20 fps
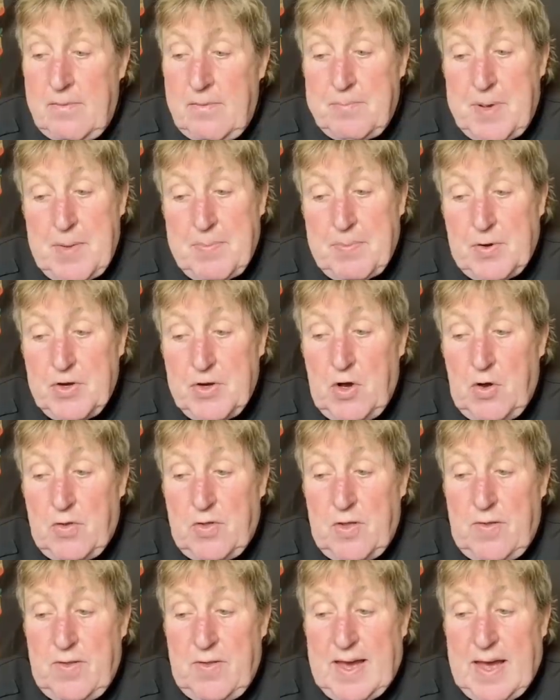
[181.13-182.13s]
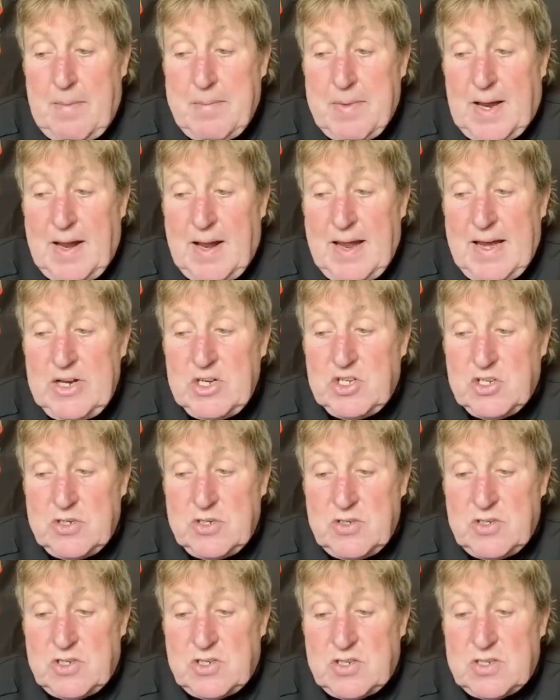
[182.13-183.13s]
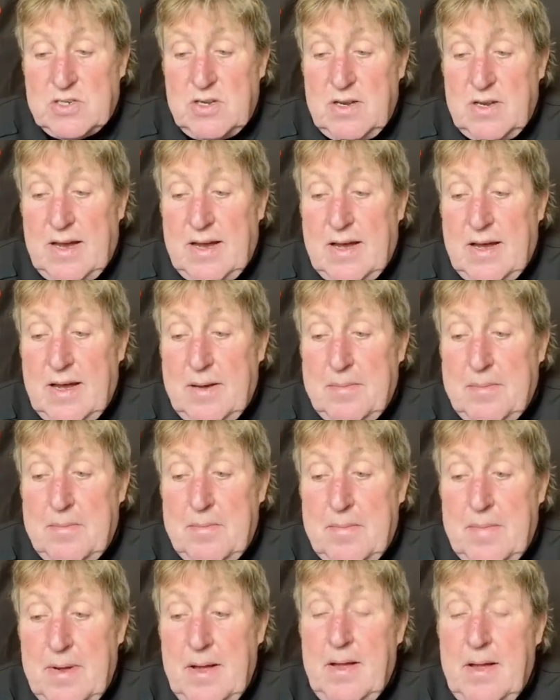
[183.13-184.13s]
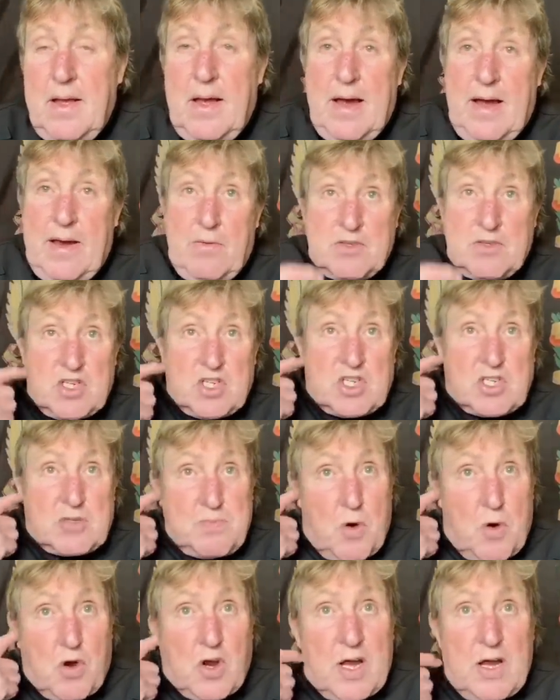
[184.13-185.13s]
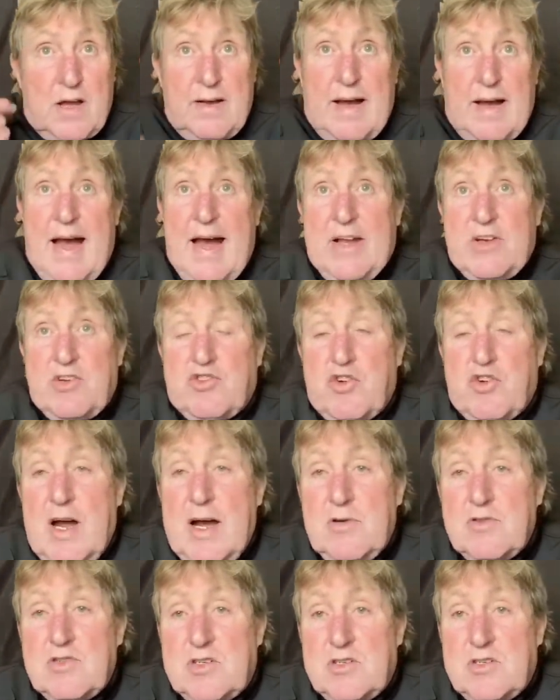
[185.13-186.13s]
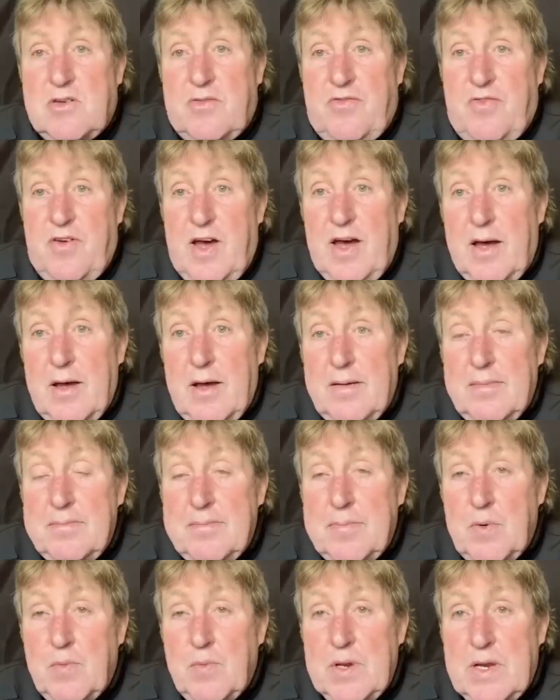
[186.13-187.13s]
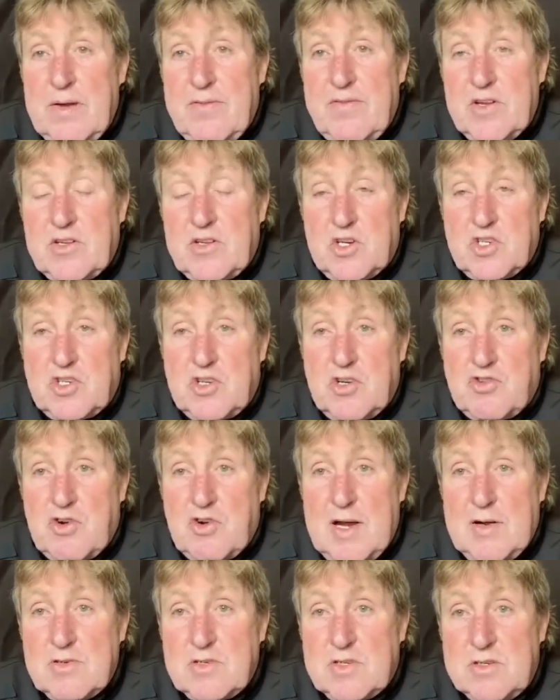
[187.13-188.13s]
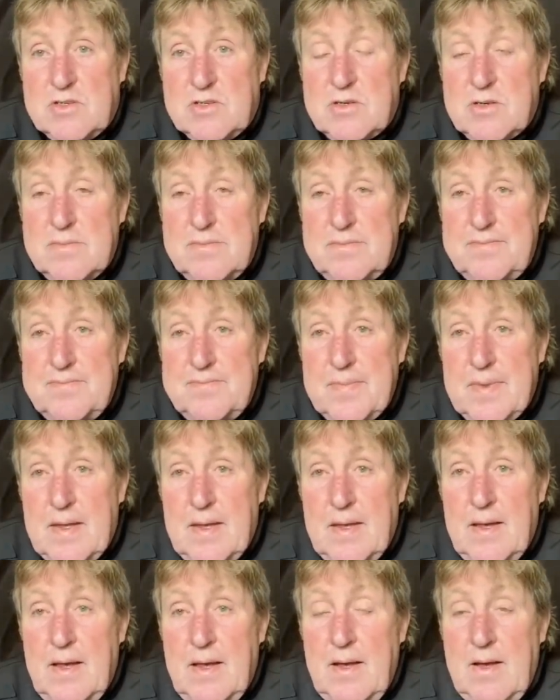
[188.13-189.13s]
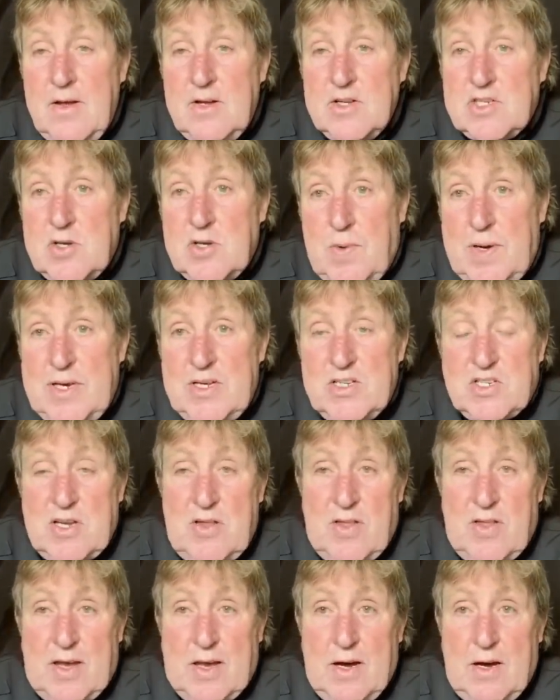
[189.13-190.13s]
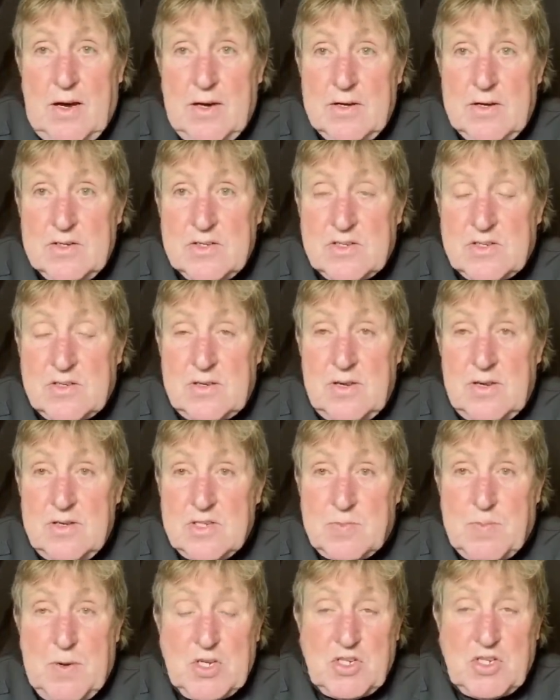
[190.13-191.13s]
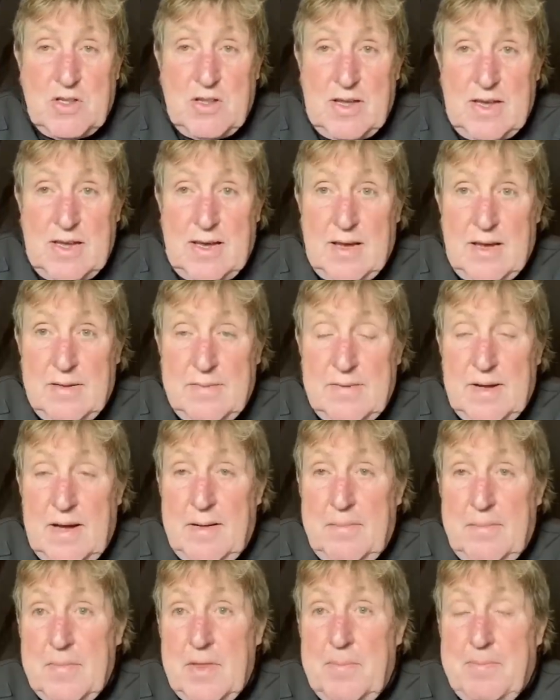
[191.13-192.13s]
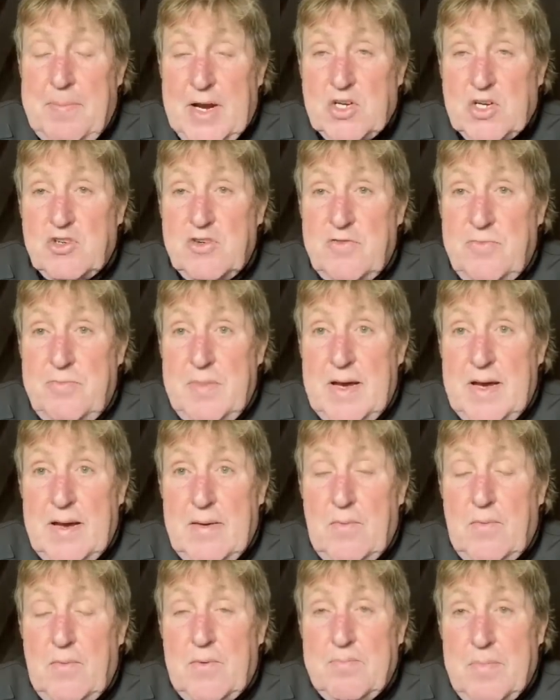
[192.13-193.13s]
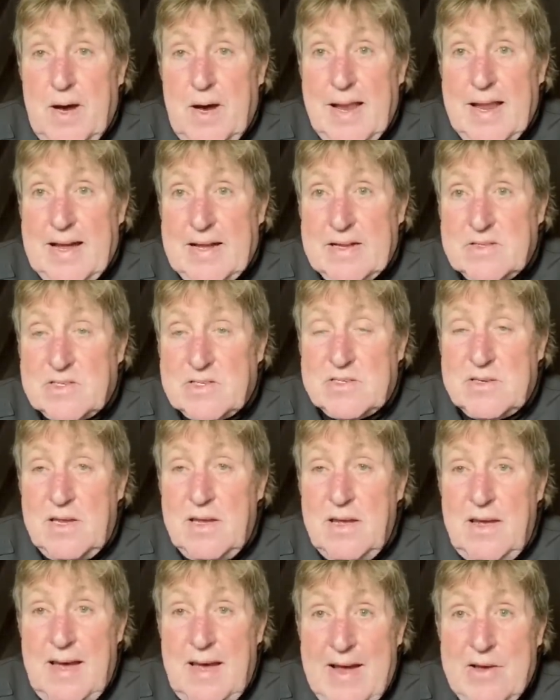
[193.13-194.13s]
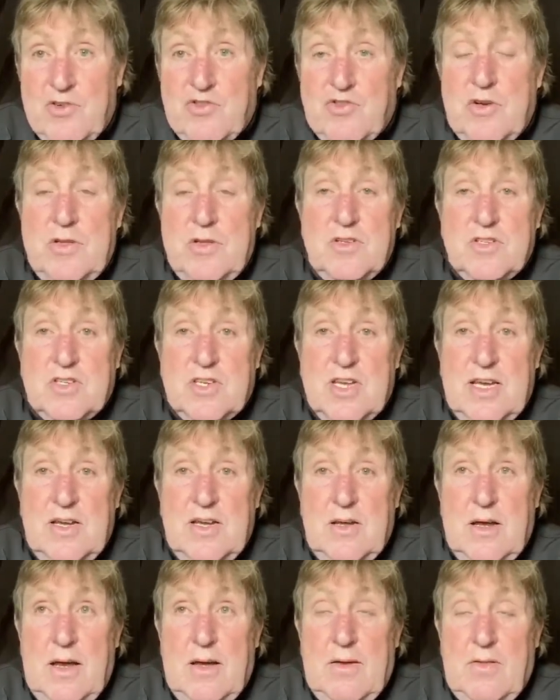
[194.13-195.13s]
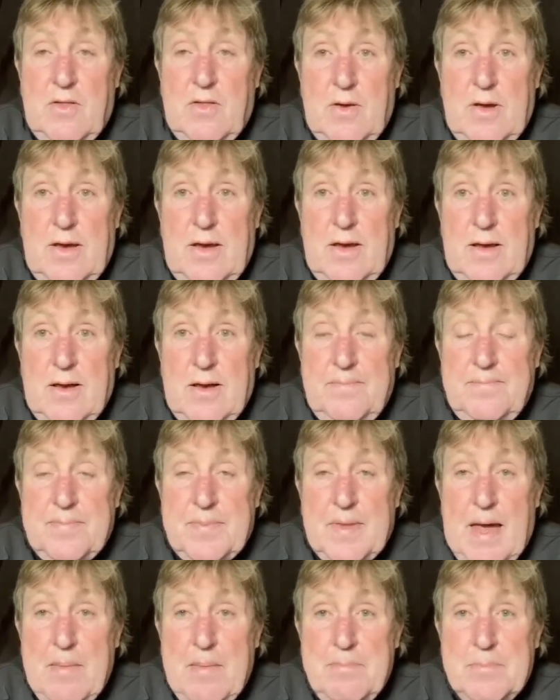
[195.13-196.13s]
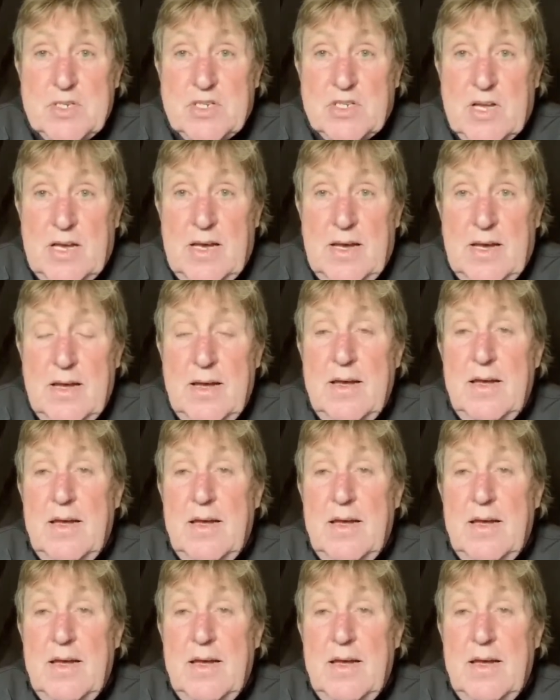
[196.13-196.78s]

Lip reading: People know that the chemical agents, and it was a smock and trousers affair, but we never touched the trousers. So when you see the guys, especially the picture of me with my lads entering the embassy